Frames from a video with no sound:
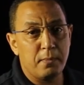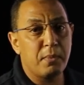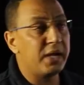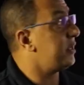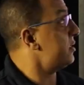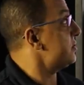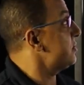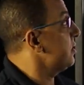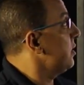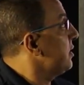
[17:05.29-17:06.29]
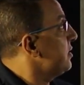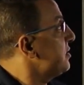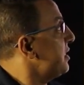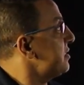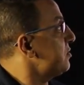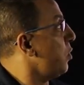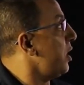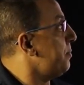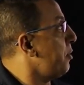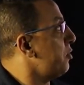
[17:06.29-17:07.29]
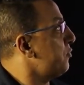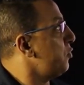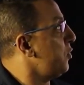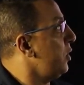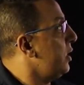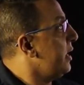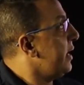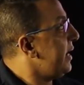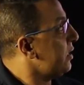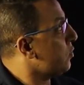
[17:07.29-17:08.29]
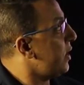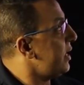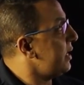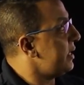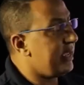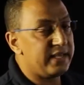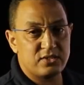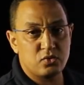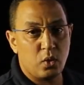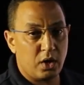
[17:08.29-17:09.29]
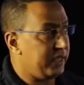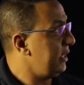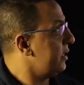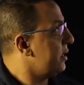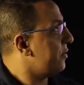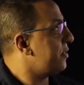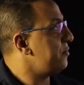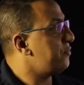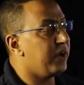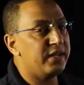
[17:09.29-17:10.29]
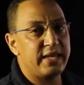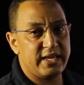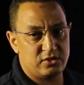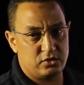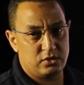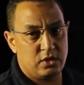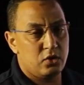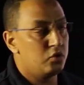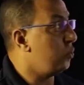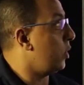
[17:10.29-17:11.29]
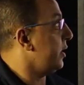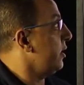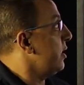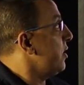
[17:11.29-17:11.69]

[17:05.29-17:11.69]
minus 6y power of 2 equal xy, then find x to y.